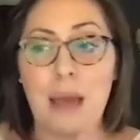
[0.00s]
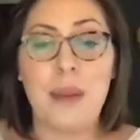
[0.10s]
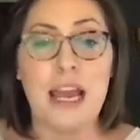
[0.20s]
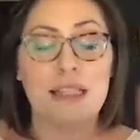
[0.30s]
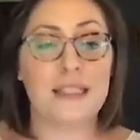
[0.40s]
me
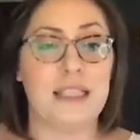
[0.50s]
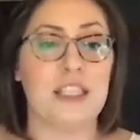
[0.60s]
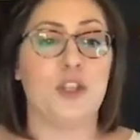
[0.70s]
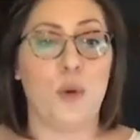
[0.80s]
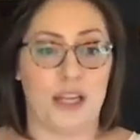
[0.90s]
ask
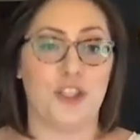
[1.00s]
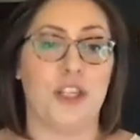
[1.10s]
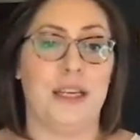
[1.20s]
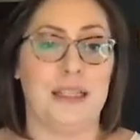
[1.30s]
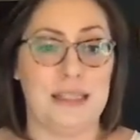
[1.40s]
this
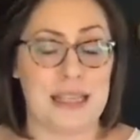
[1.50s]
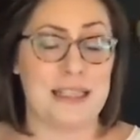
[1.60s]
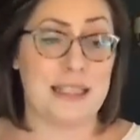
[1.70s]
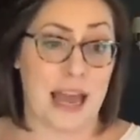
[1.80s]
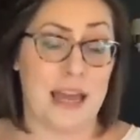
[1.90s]
question
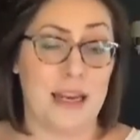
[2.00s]
instead.